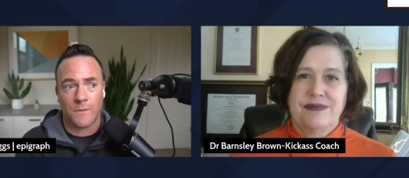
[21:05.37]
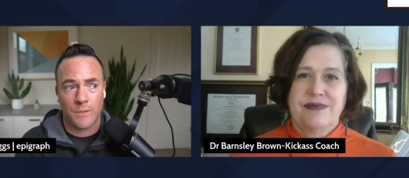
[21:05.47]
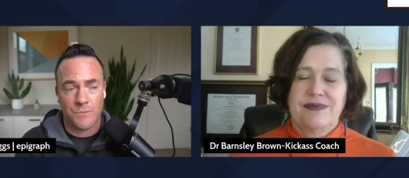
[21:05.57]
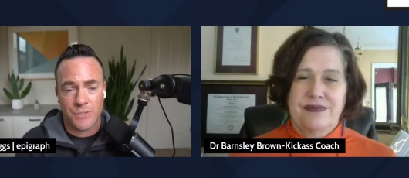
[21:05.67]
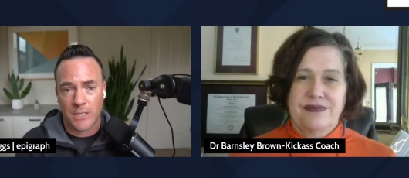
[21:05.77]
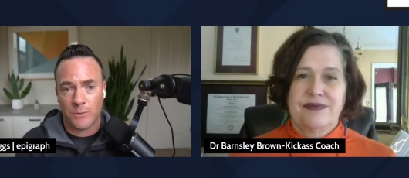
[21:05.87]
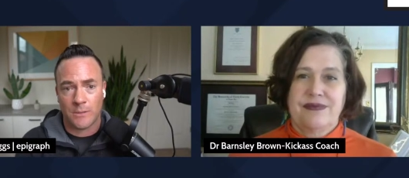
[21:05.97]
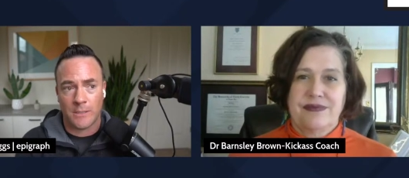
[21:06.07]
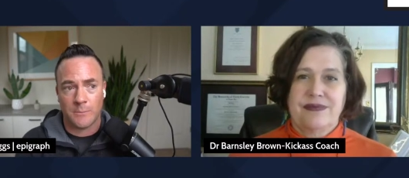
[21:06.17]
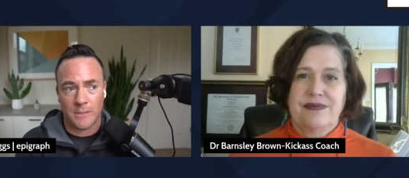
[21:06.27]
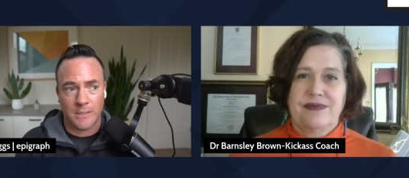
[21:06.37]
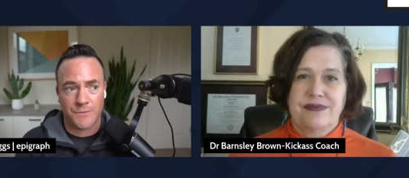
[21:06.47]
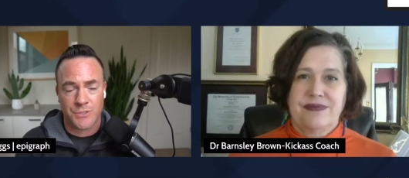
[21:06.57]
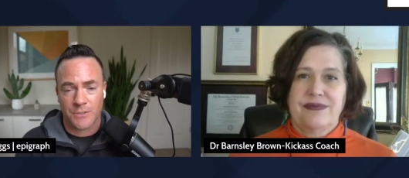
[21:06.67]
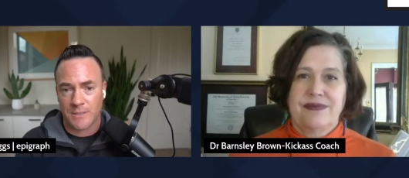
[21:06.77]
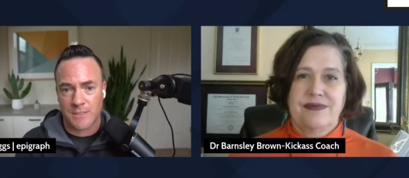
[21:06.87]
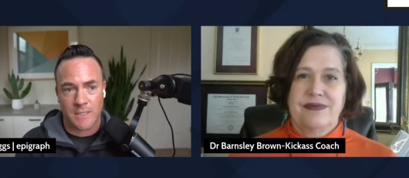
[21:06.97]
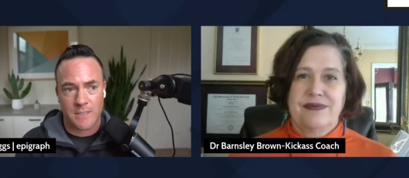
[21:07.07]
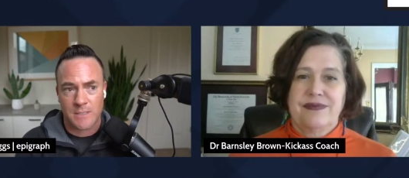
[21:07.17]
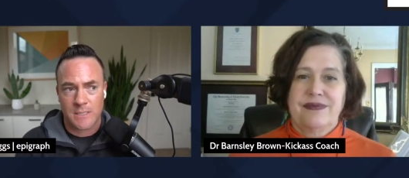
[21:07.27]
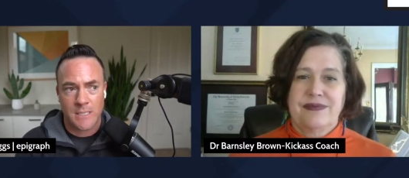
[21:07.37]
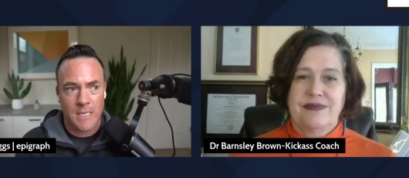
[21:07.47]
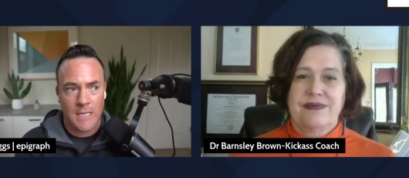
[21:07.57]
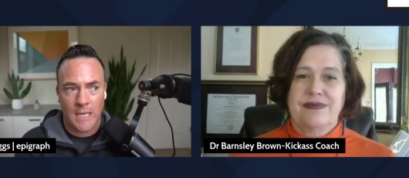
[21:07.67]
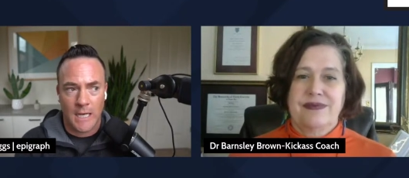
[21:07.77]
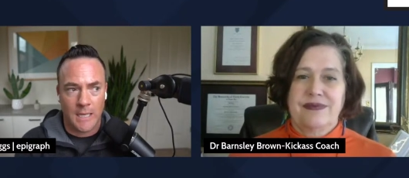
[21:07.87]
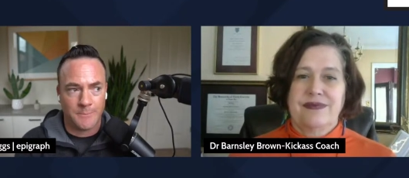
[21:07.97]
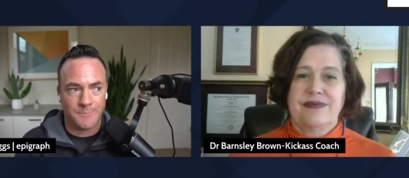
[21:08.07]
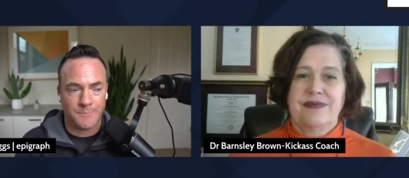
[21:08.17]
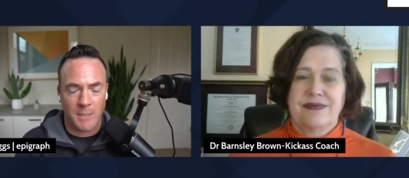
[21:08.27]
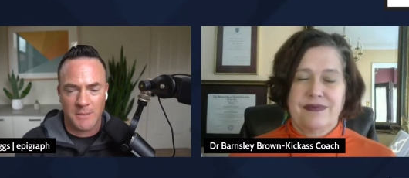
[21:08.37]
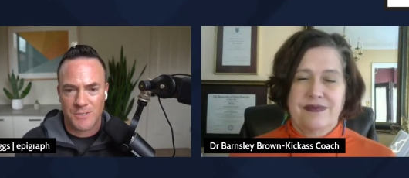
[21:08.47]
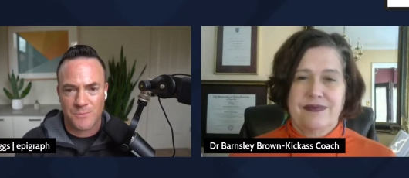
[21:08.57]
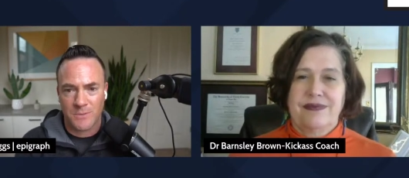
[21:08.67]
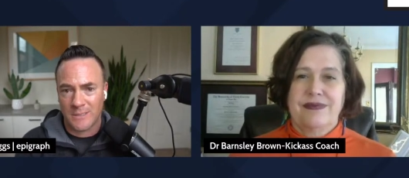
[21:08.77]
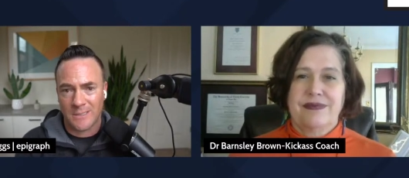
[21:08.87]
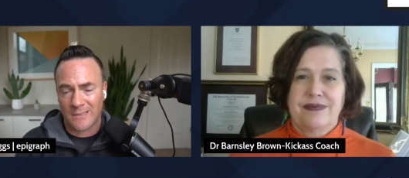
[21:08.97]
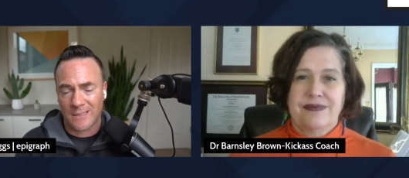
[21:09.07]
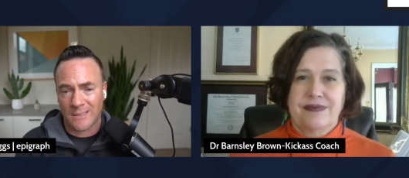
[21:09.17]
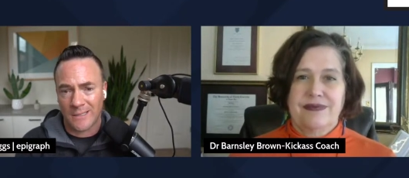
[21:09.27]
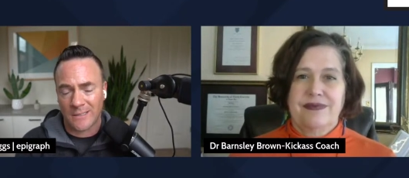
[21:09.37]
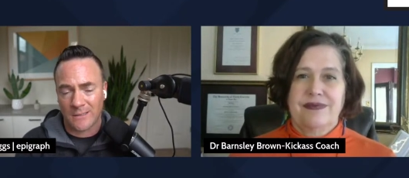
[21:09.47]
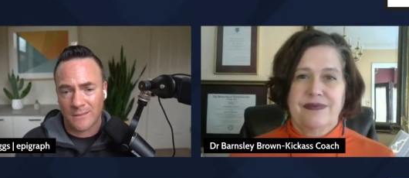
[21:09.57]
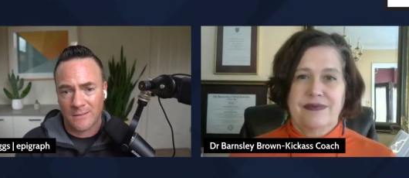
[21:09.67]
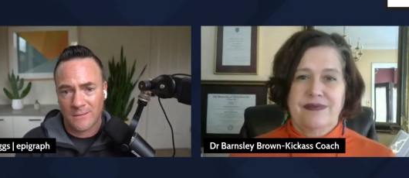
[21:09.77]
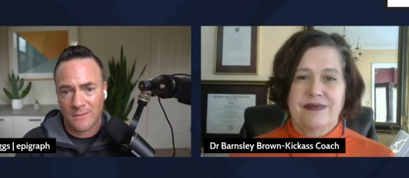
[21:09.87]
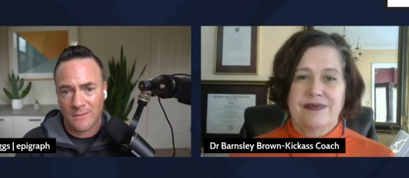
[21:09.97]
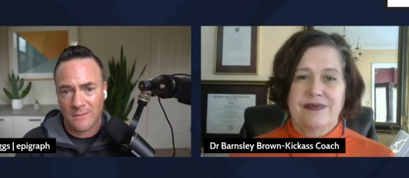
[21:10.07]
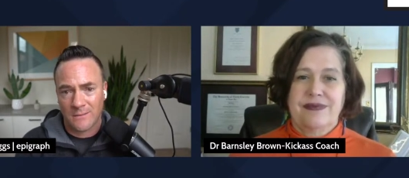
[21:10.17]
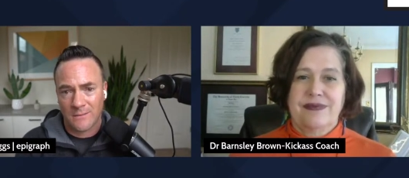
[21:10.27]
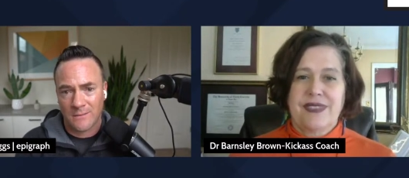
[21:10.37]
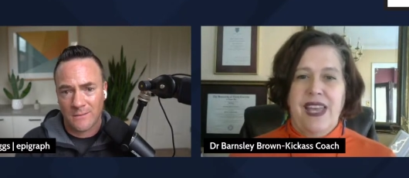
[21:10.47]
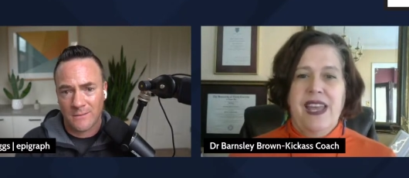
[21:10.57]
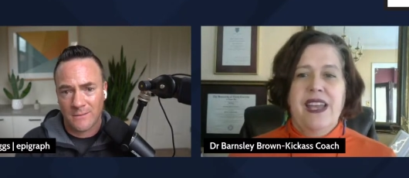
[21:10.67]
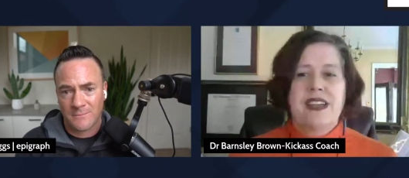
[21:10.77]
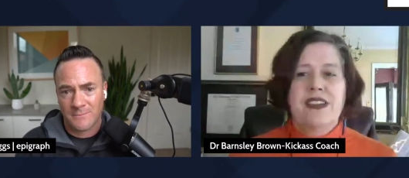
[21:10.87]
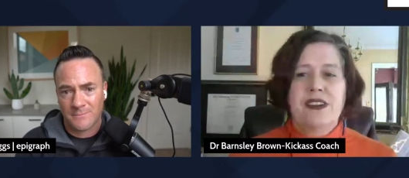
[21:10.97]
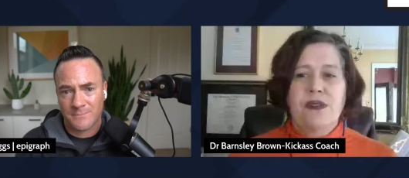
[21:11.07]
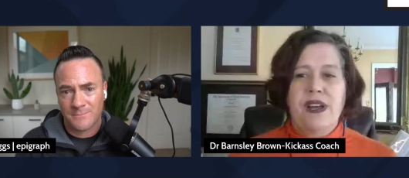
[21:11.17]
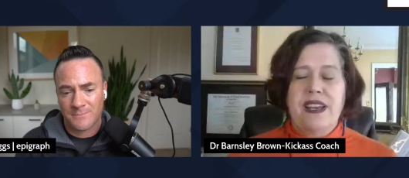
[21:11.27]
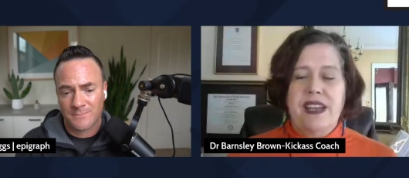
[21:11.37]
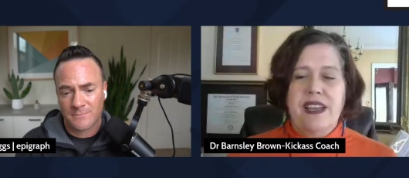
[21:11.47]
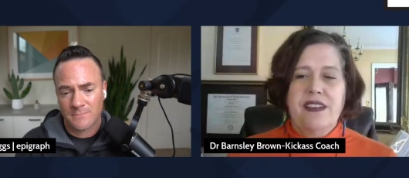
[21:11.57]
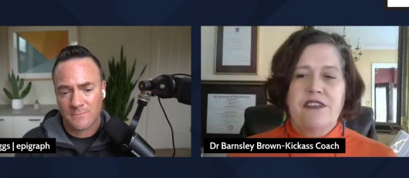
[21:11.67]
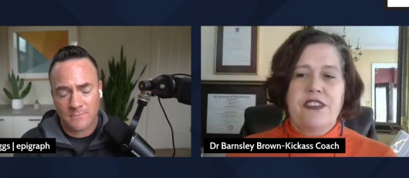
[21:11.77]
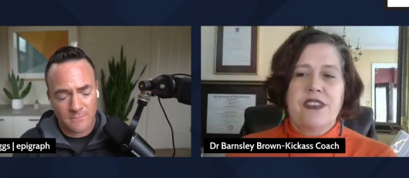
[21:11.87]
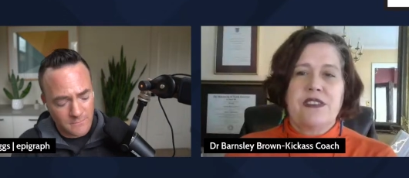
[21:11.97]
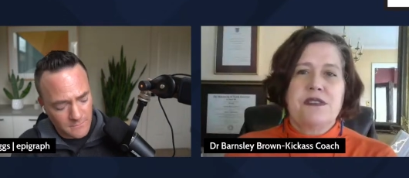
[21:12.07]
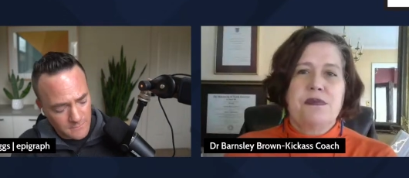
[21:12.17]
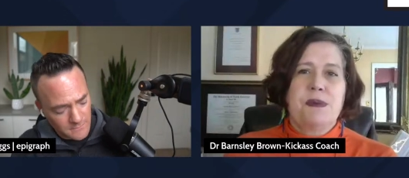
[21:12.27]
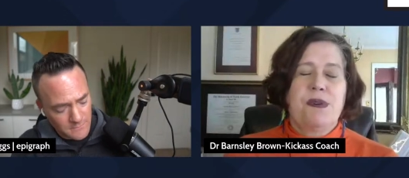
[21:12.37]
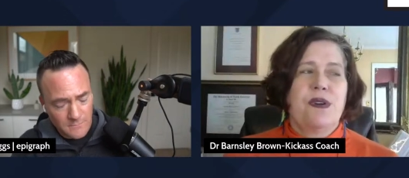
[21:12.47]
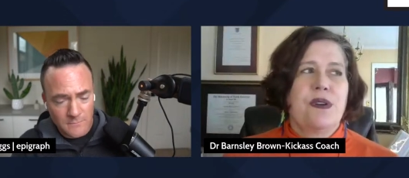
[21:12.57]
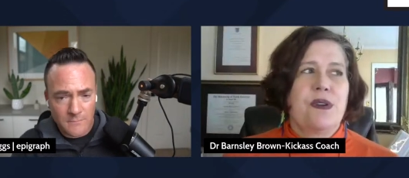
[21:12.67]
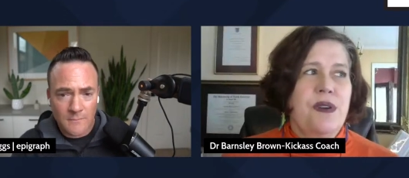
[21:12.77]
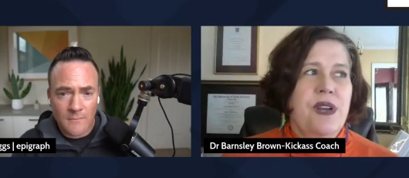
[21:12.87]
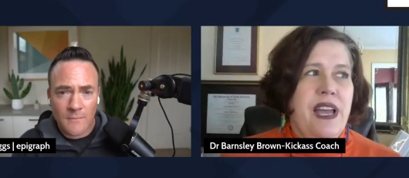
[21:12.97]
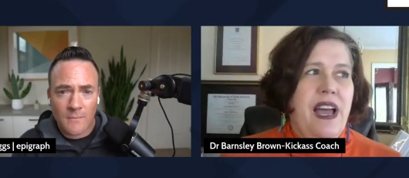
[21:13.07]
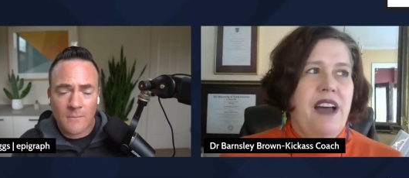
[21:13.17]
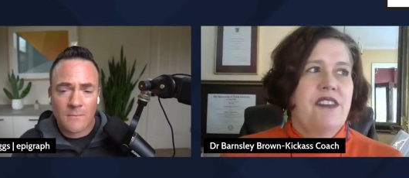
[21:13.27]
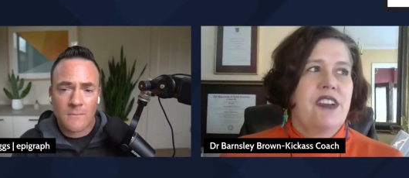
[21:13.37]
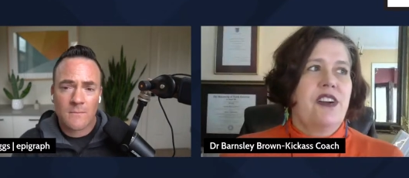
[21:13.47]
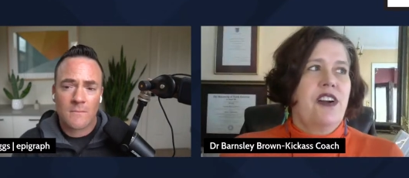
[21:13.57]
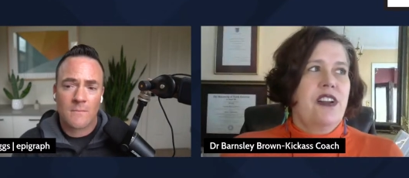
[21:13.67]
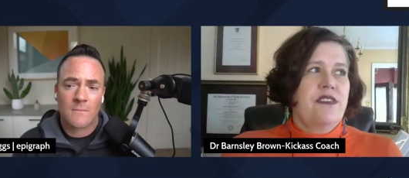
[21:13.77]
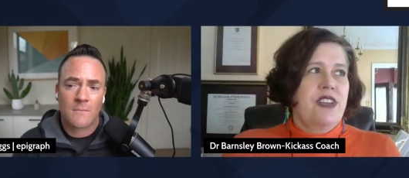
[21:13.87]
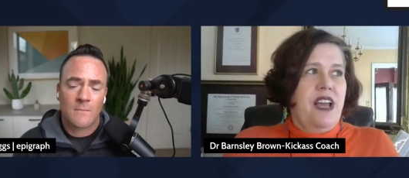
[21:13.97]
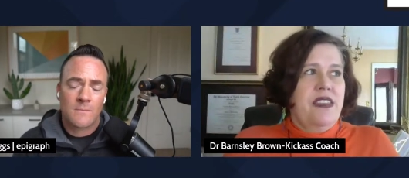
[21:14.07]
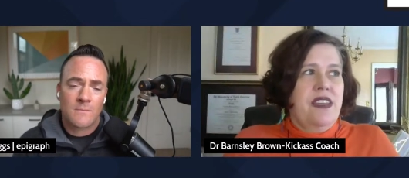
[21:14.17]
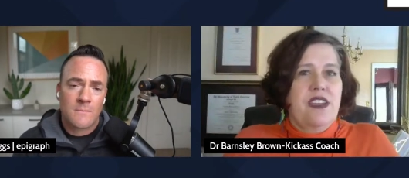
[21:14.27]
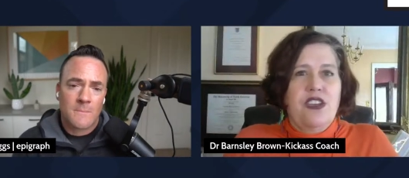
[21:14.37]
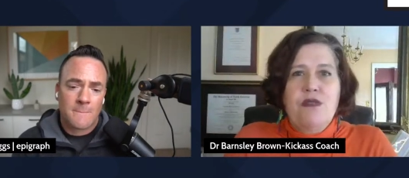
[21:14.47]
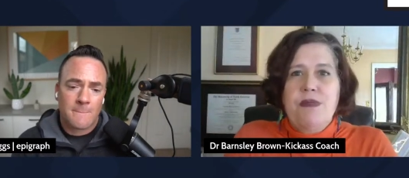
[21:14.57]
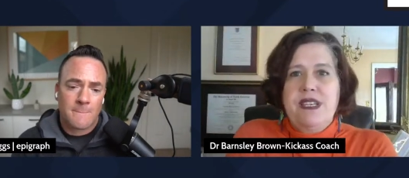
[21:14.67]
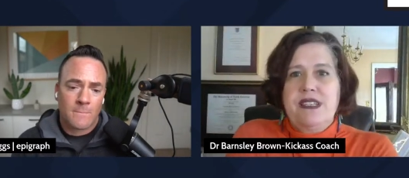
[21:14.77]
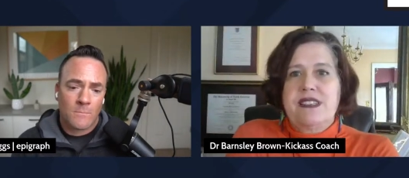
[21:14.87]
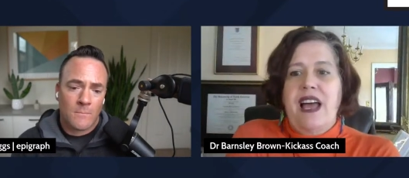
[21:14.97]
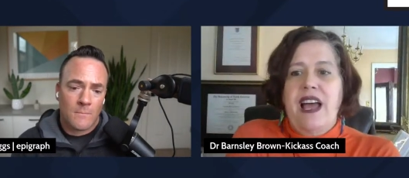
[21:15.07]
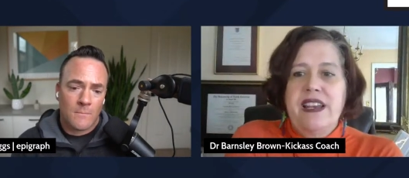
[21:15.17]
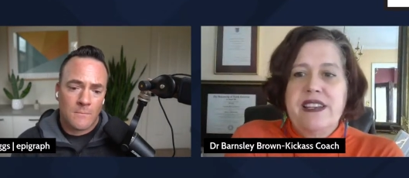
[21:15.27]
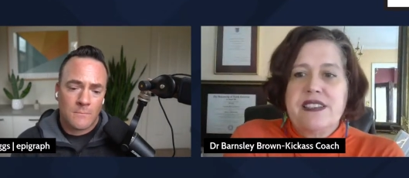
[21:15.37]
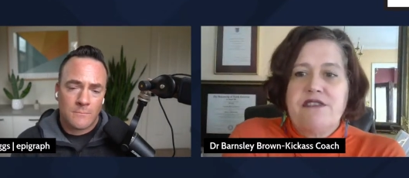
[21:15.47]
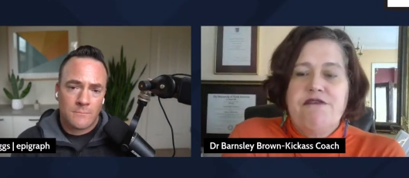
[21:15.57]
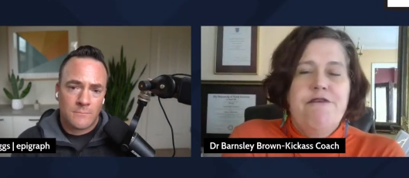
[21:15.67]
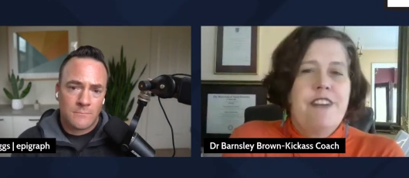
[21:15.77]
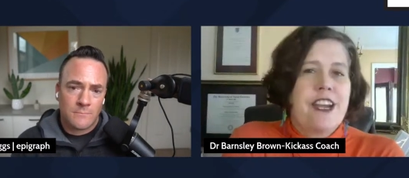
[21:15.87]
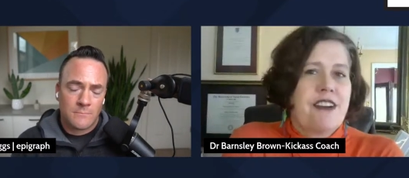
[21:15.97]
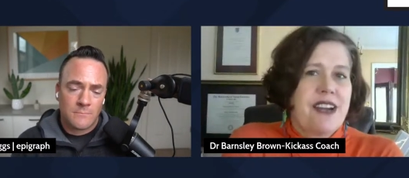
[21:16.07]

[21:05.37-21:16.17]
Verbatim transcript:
Speaker 1: that you genuinely believe should exist um, i mean there's really nothing like it
Speaker 2: you know what? It, for those people who haven't heard of it, I think human design is a very